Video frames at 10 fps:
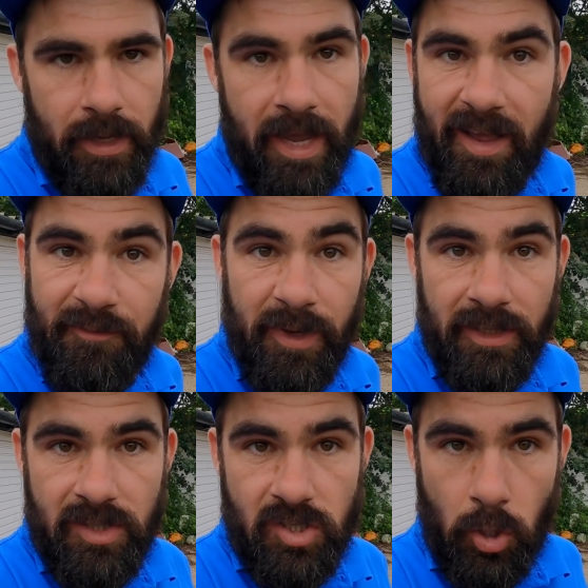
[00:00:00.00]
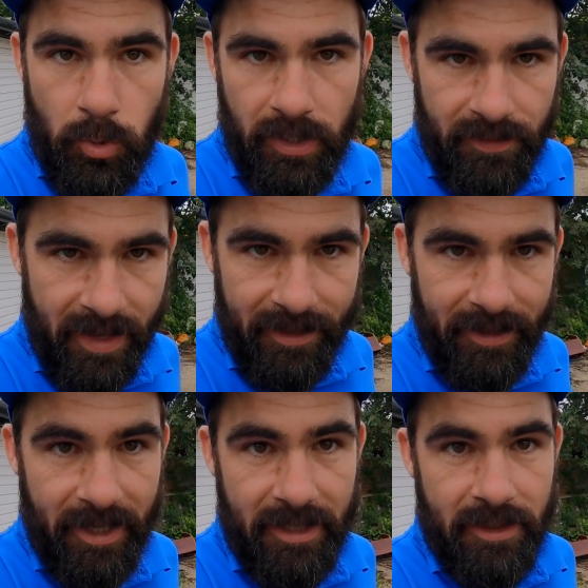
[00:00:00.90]
Now, I have been soaking that
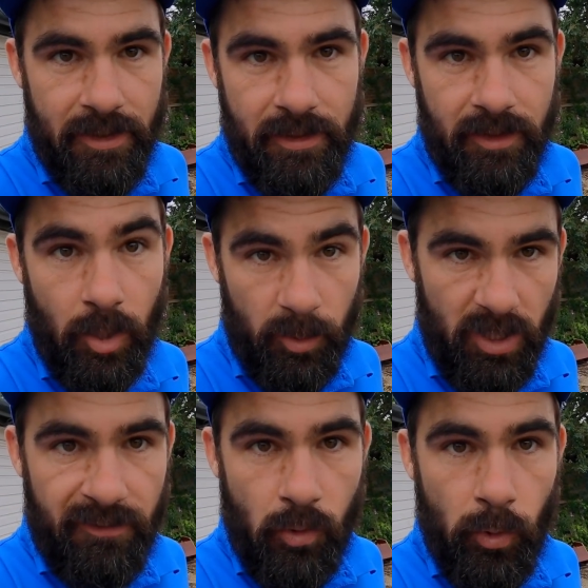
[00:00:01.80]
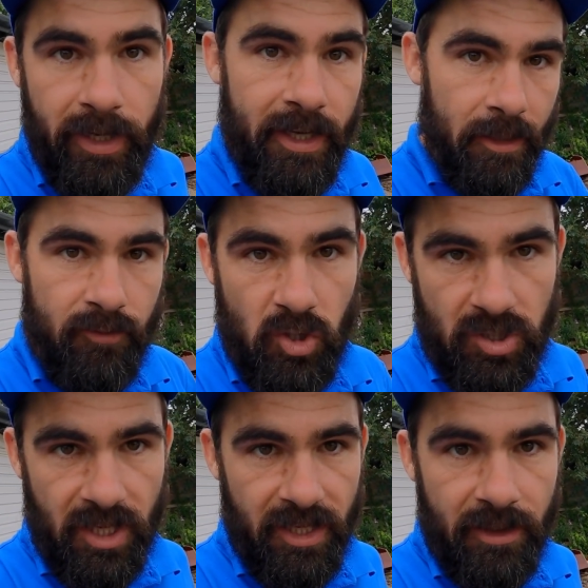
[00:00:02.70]
in WD-40 and I've
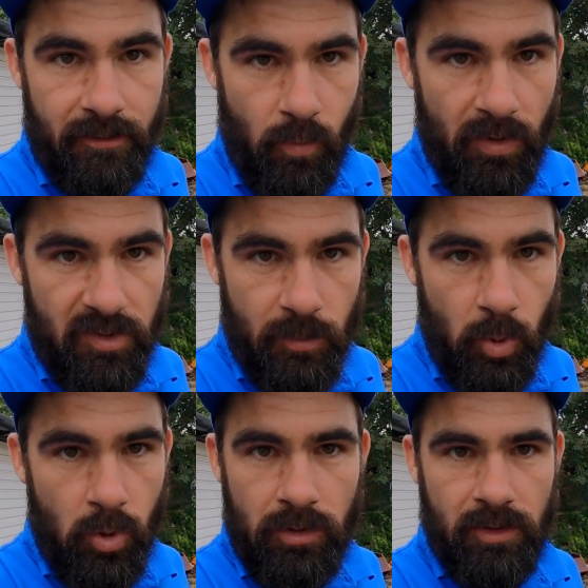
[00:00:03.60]
just done it once more.